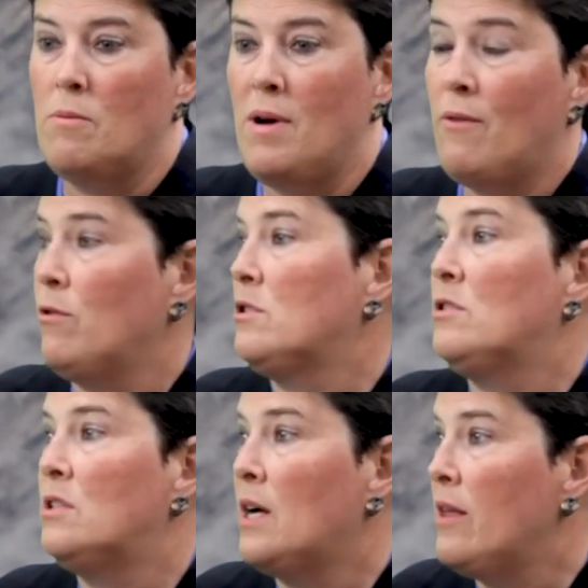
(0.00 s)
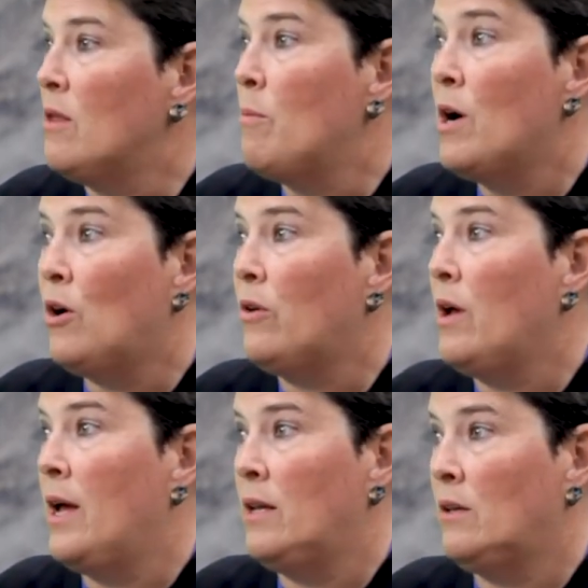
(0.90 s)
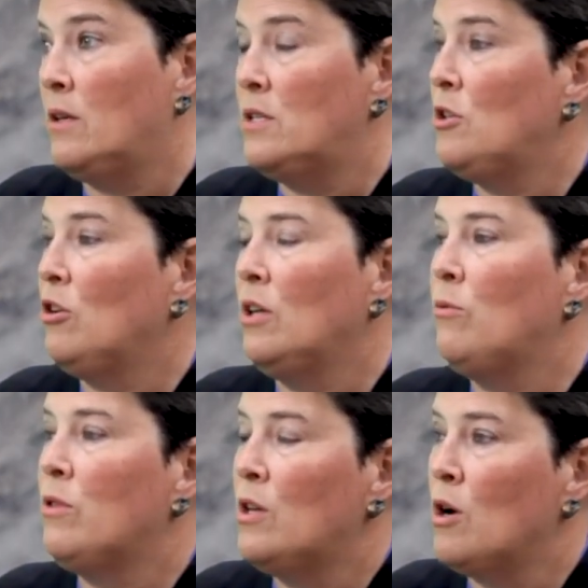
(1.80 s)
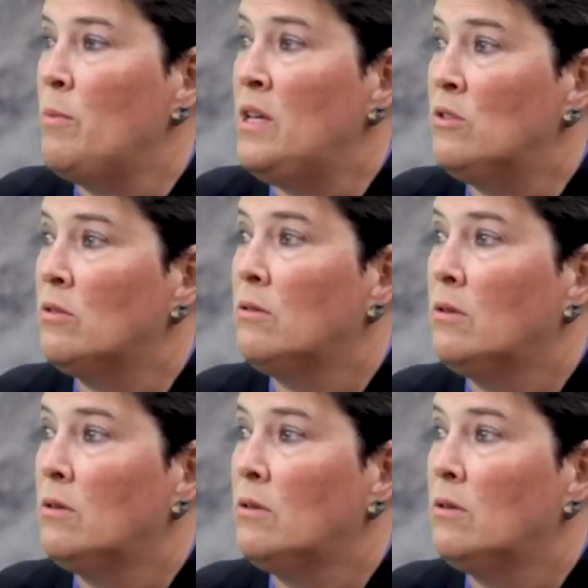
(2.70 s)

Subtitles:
efforts to tighten the belt and continue to live within our means.